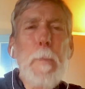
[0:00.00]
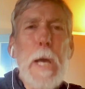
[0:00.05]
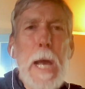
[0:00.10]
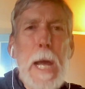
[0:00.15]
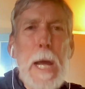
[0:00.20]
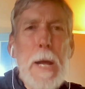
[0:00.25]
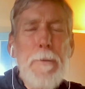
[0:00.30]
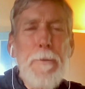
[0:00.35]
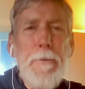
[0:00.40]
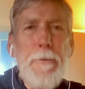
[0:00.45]

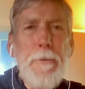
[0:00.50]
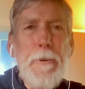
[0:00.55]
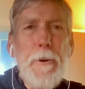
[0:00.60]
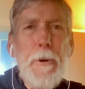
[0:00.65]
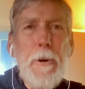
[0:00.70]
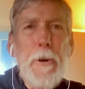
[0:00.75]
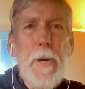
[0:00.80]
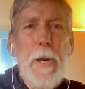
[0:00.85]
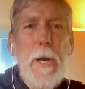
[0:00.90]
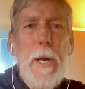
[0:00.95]

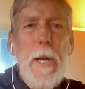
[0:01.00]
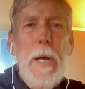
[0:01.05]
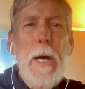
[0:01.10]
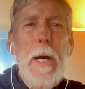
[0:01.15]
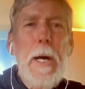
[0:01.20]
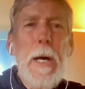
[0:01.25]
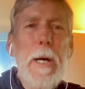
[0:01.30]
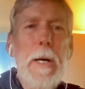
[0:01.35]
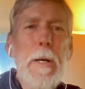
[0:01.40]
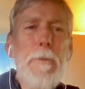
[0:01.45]
cancer.
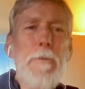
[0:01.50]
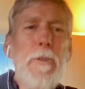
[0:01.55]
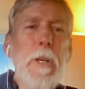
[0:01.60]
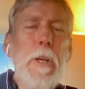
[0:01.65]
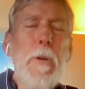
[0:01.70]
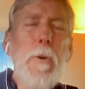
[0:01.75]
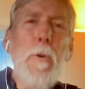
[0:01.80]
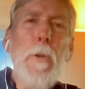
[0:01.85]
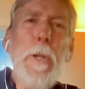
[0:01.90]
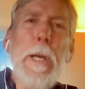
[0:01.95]

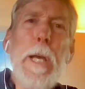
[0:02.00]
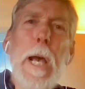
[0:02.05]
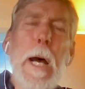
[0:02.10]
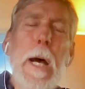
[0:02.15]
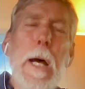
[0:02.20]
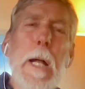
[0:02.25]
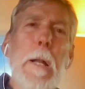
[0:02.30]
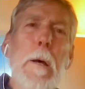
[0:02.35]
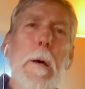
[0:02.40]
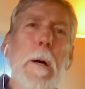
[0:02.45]
She only had